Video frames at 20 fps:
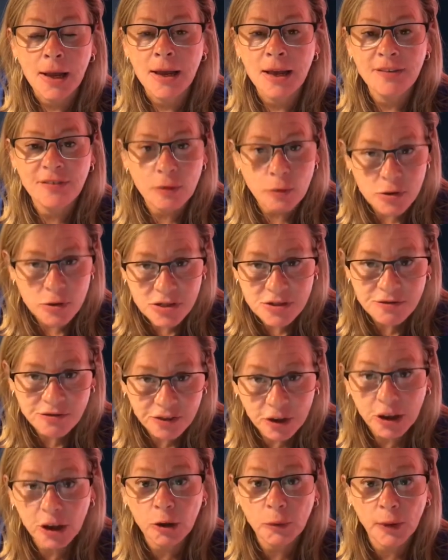If it wasn't for
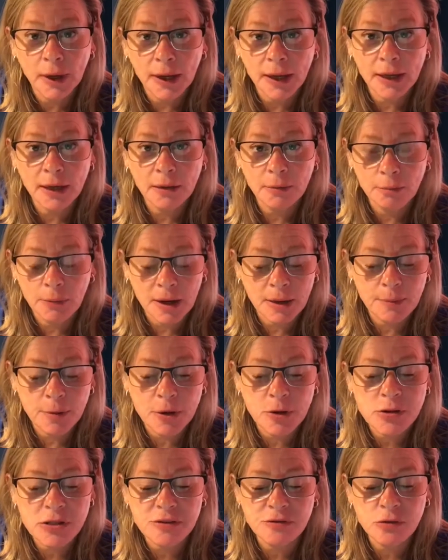Louie, my
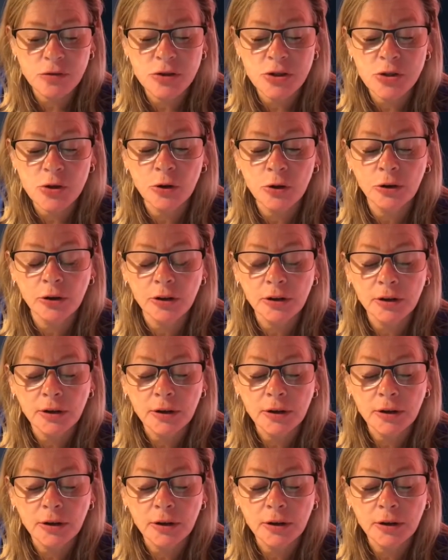beautiful son,